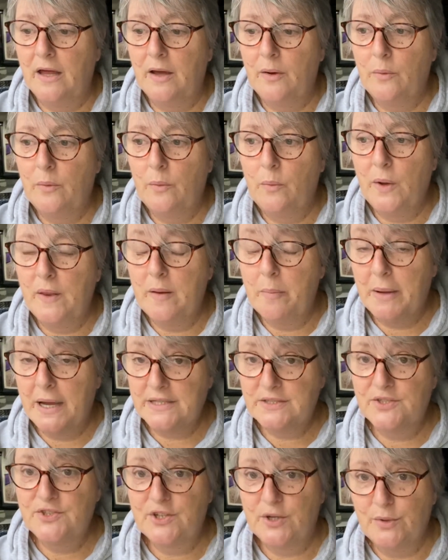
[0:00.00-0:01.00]
When the
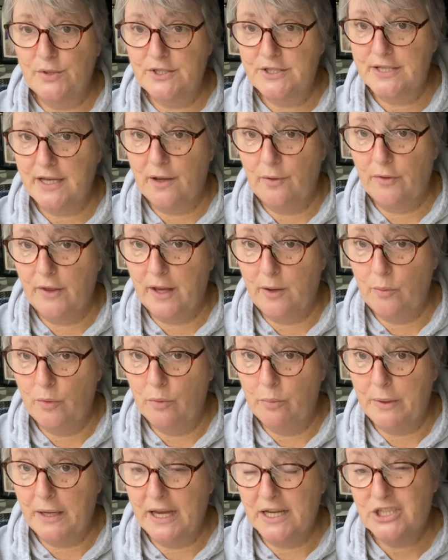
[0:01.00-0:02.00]
patterns go on sale, they will
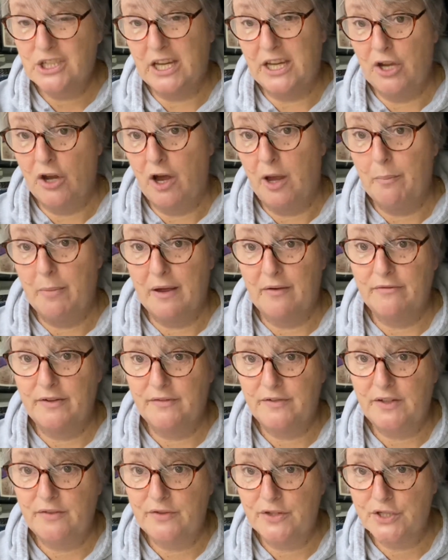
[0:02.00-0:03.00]
be actually
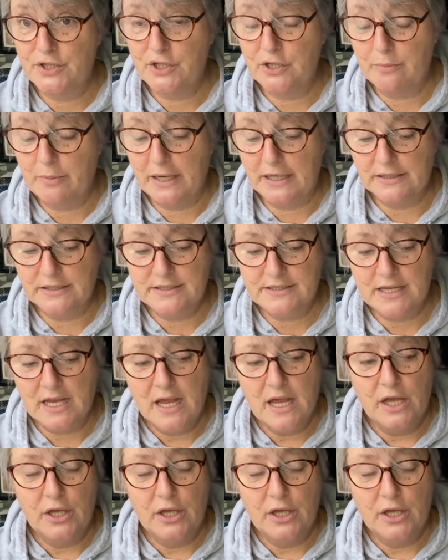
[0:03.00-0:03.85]
£9.50 for the 2 patterns.